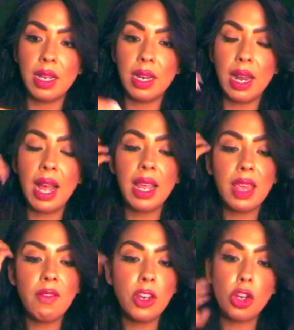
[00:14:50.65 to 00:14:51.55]
not
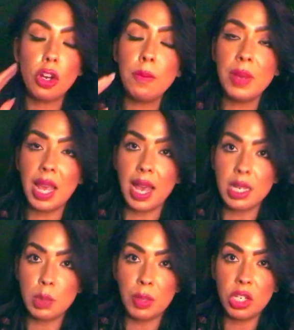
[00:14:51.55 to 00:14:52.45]
even your
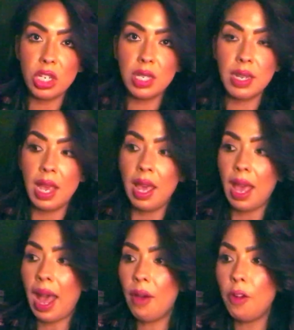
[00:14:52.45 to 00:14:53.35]
BS, but just
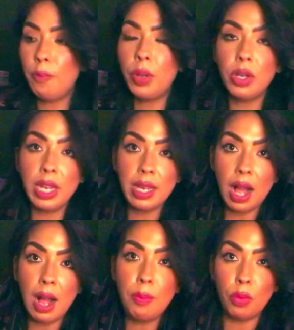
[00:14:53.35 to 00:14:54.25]
out of putting
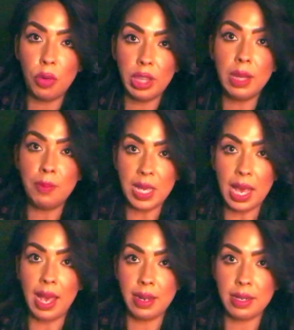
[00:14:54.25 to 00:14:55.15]
up with the
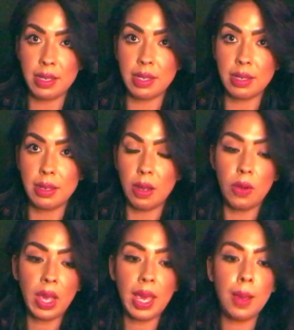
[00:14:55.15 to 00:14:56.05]
BS.
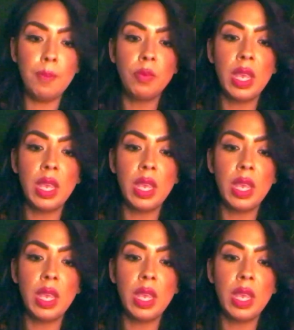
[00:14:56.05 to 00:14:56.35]
Okay?